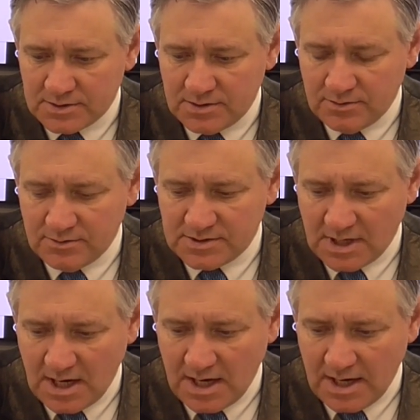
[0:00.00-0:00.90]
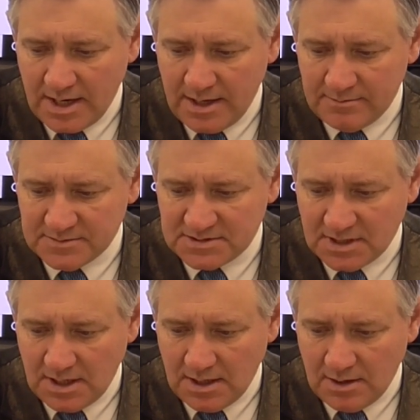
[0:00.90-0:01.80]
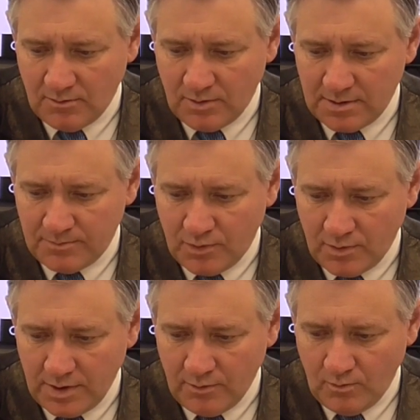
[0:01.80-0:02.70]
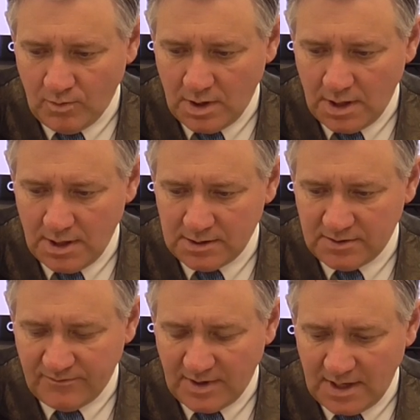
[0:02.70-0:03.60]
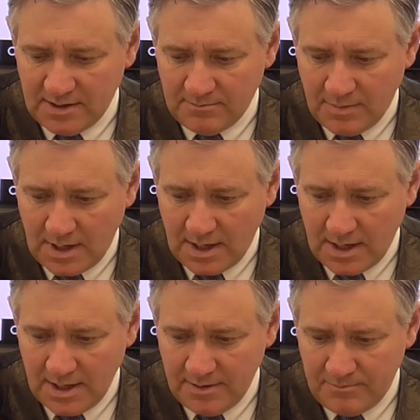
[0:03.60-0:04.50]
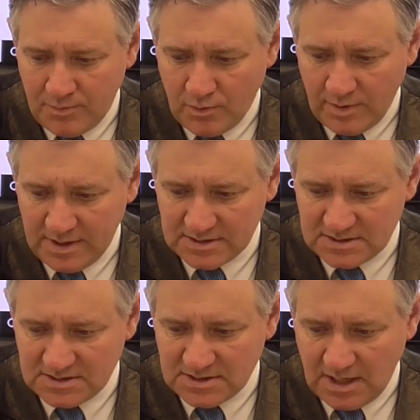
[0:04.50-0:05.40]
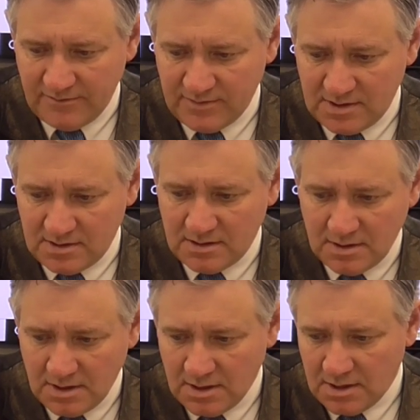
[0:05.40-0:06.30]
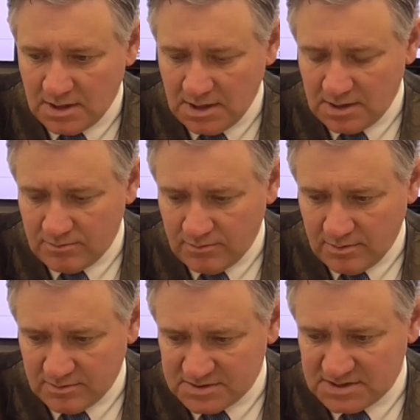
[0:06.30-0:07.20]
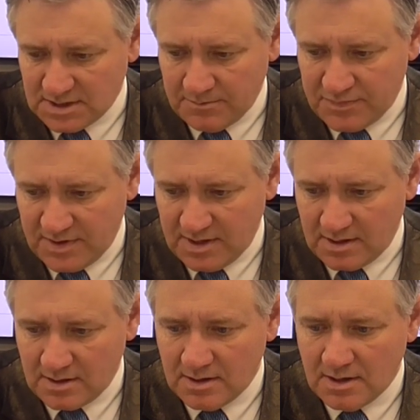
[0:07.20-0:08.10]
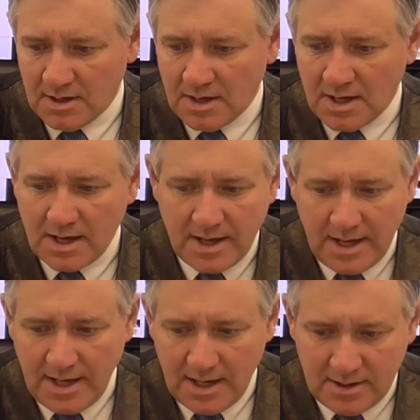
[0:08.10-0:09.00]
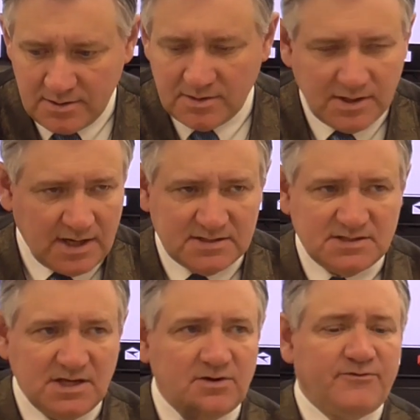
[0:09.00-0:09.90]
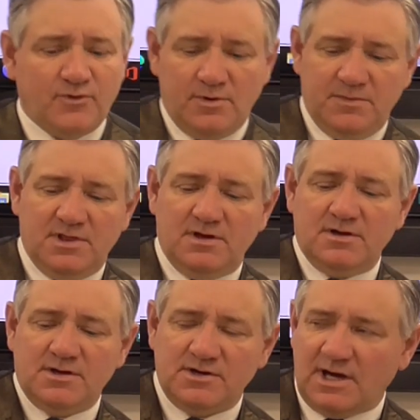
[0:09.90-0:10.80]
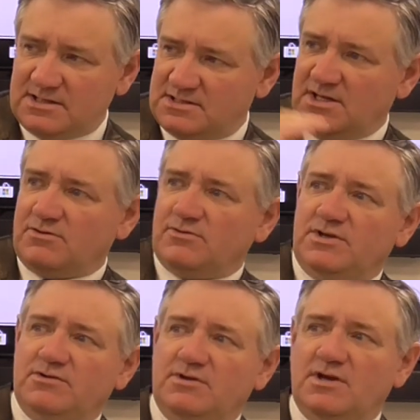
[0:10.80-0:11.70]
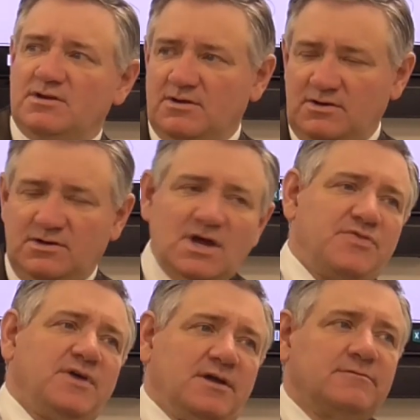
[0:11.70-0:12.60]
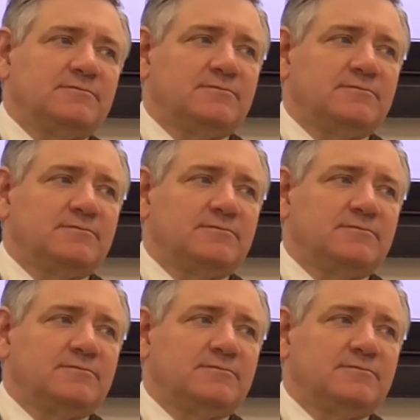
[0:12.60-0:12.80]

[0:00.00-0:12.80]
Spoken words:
2 times 1.1 divided by 0.7 equals something, and not a single formula, not a single unit, nothing.